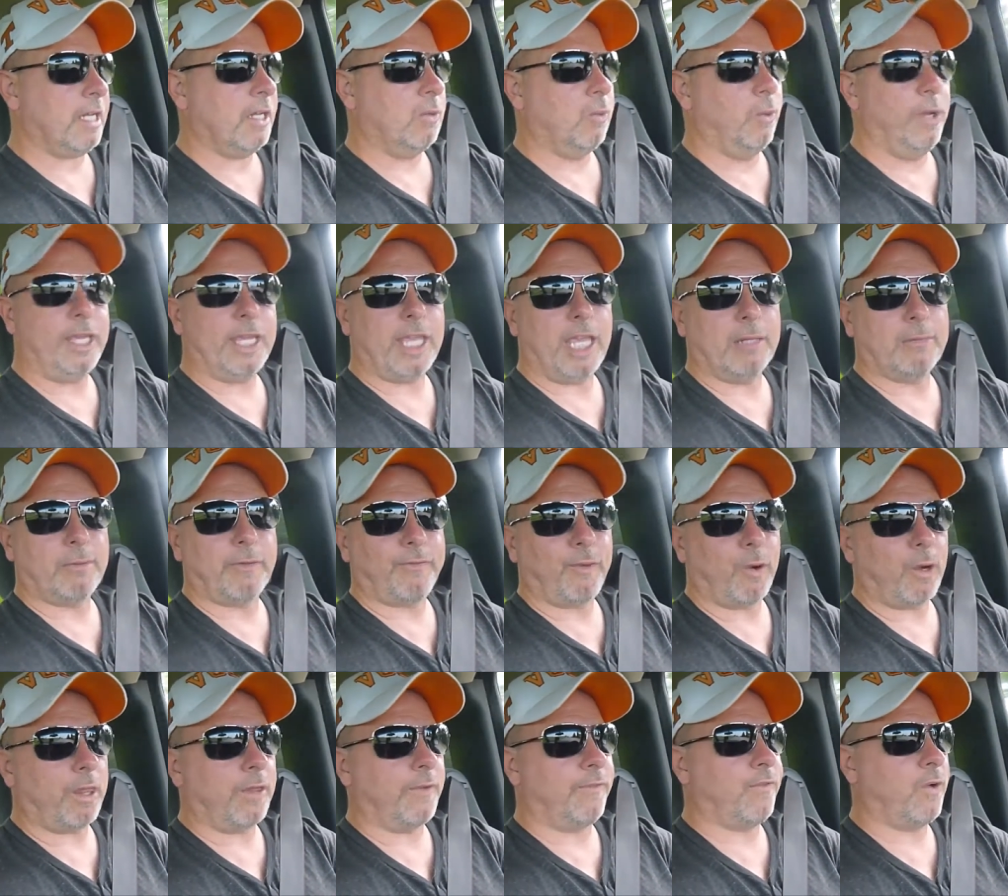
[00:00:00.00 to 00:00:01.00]
weekend
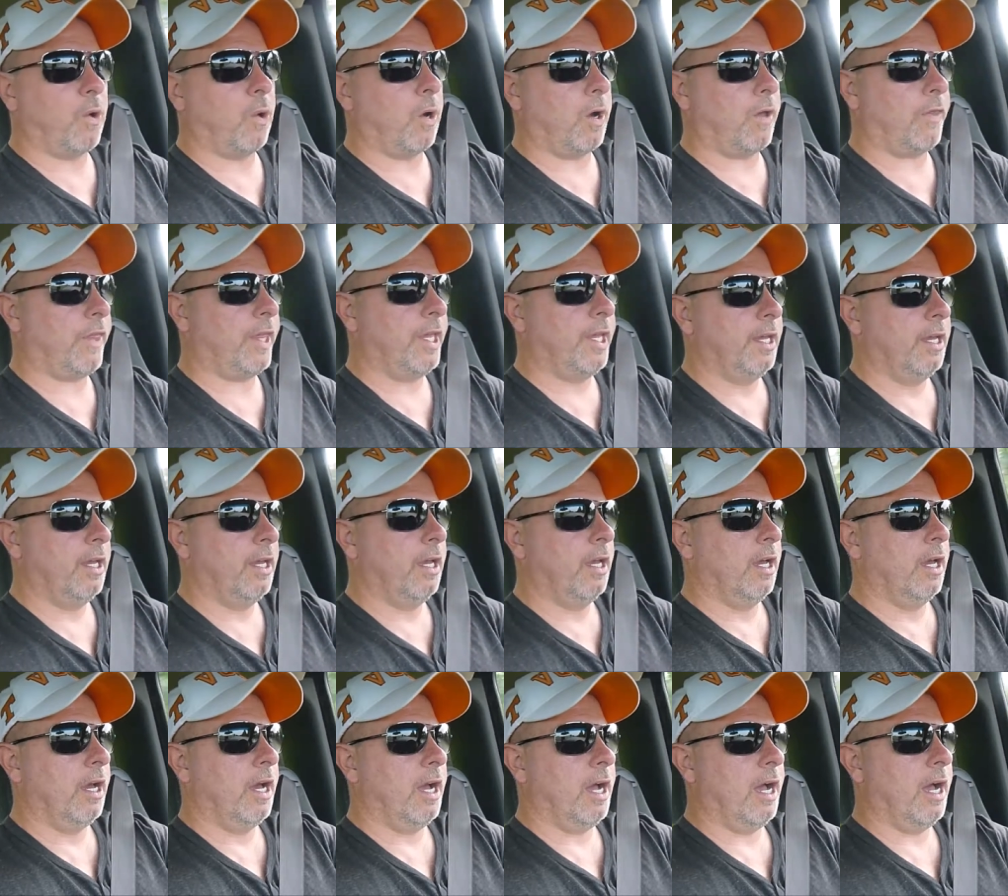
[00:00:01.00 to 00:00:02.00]
before the 4th,
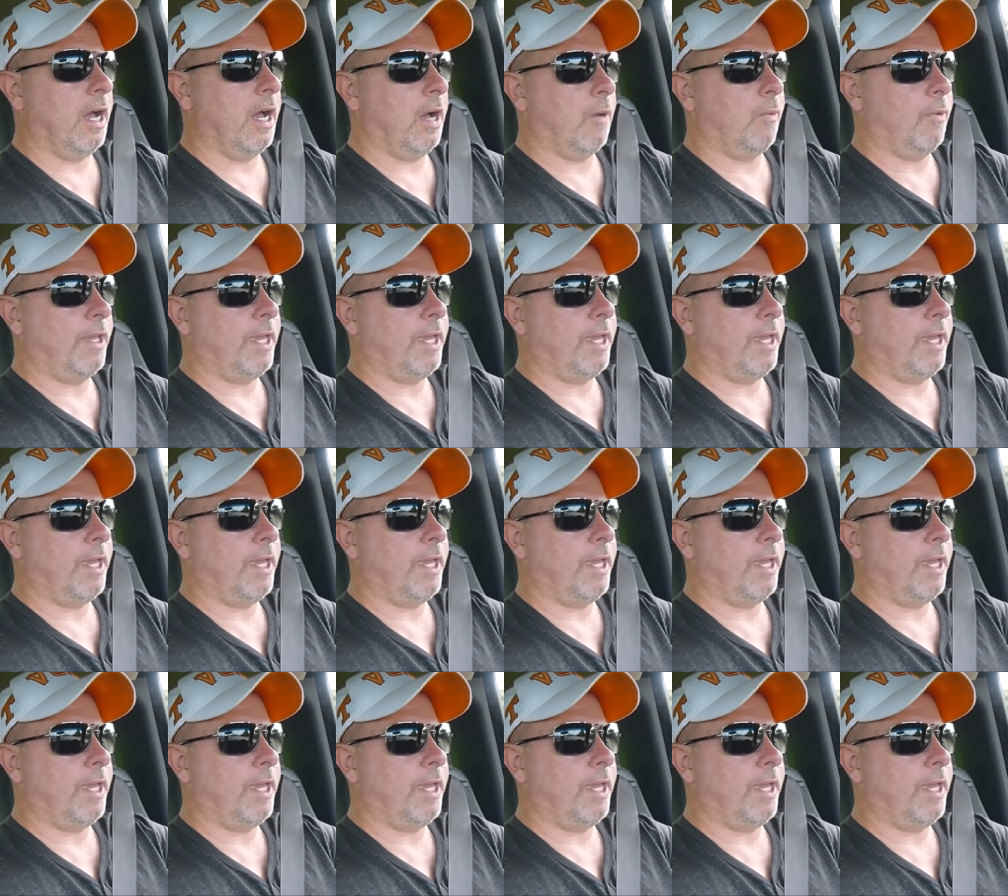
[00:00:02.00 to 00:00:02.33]
uh,